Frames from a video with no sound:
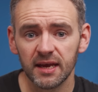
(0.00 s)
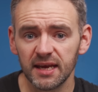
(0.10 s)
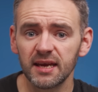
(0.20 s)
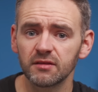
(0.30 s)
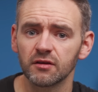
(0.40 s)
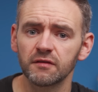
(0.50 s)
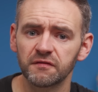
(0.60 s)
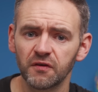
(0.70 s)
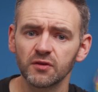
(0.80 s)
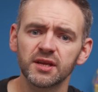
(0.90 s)
Either
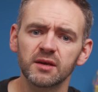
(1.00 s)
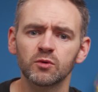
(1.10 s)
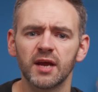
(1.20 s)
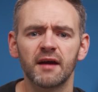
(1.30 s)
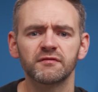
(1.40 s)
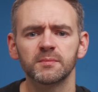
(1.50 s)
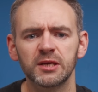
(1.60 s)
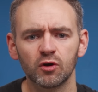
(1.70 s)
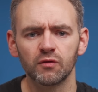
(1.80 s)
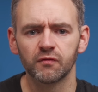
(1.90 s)
funding would have to be
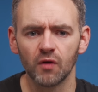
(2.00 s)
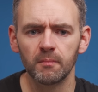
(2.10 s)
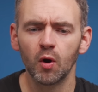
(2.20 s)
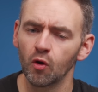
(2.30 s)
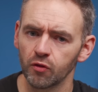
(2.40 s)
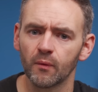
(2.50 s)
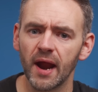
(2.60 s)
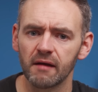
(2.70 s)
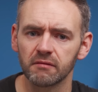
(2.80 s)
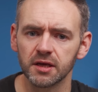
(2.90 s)
cut from other
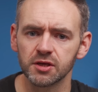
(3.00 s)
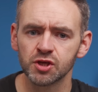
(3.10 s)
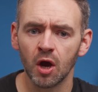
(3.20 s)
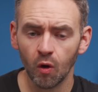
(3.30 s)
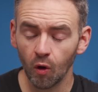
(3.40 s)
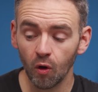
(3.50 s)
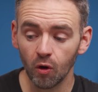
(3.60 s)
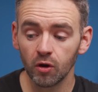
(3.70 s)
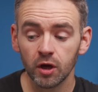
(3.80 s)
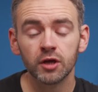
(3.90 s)
areas, or